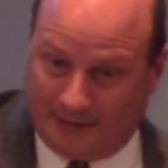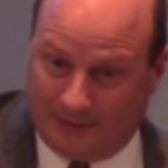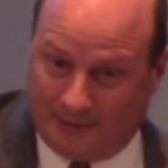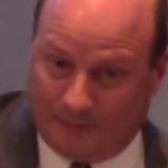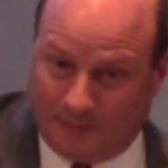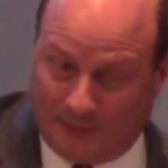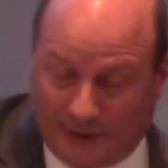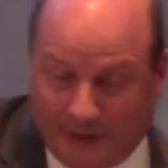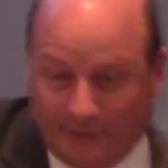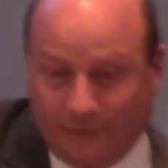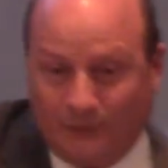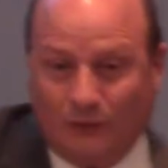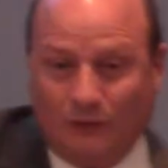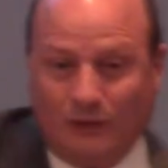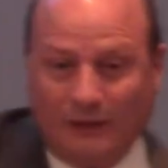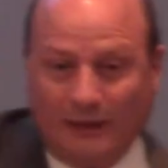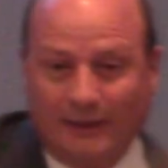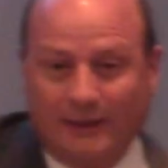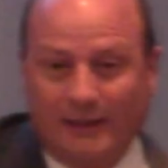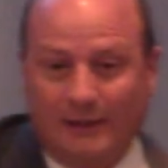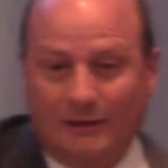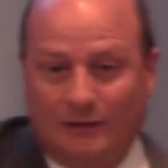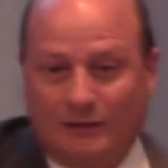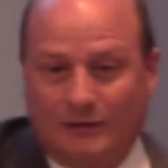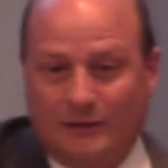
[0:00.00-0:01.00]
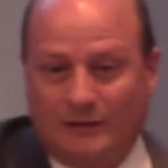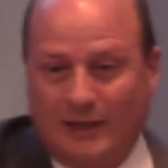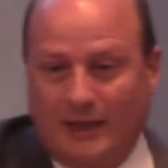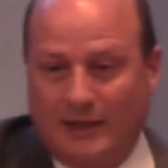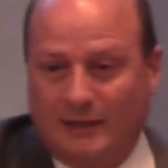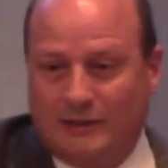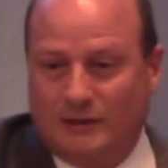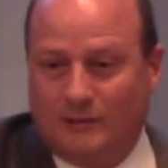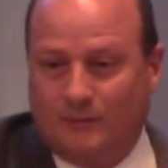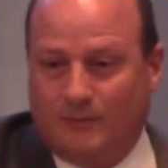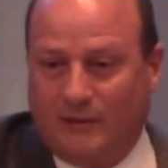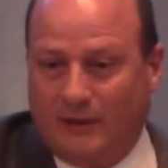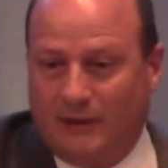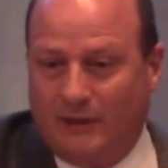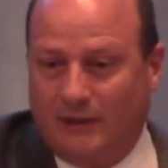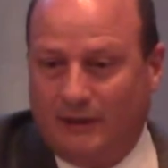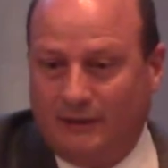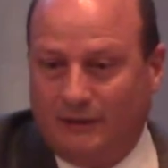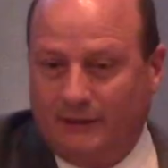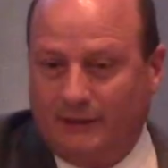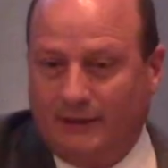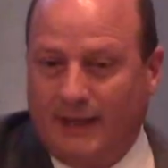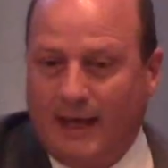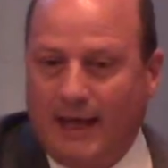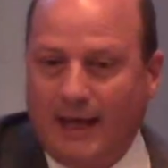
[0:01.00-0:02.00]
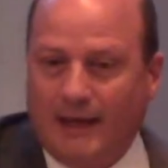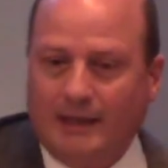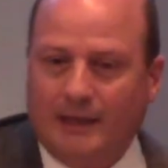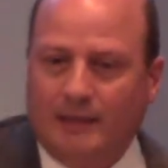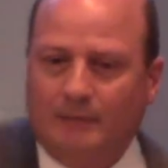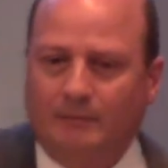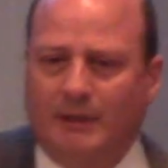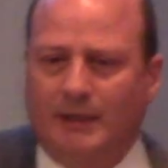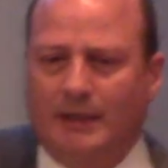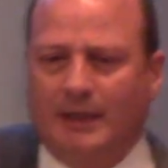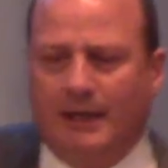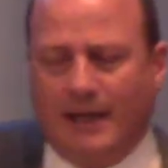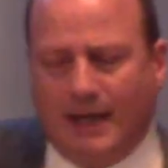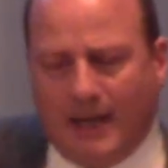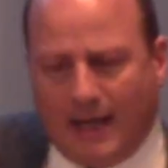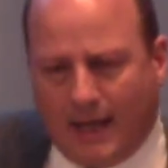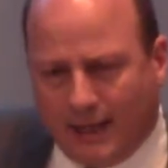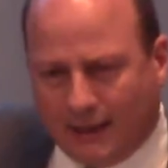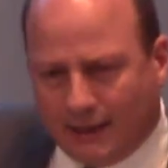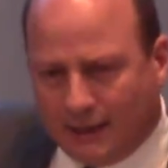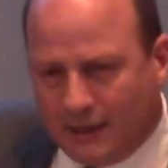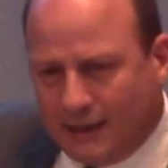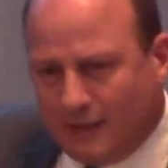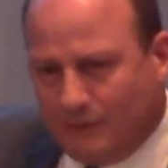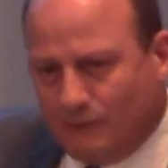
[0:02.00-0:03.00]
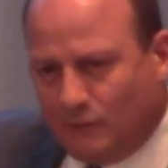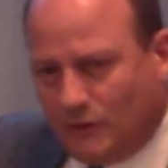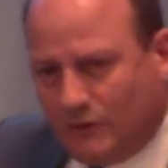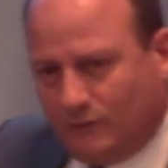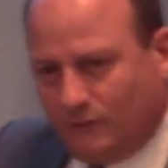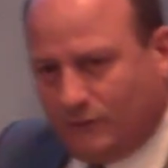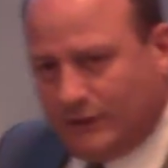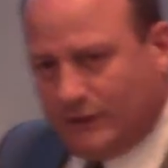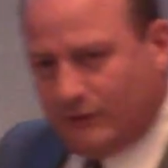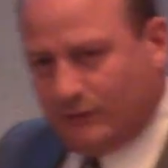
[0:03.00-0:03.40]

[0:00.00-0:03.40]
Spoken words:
But if you did understand Spirit, then how come when we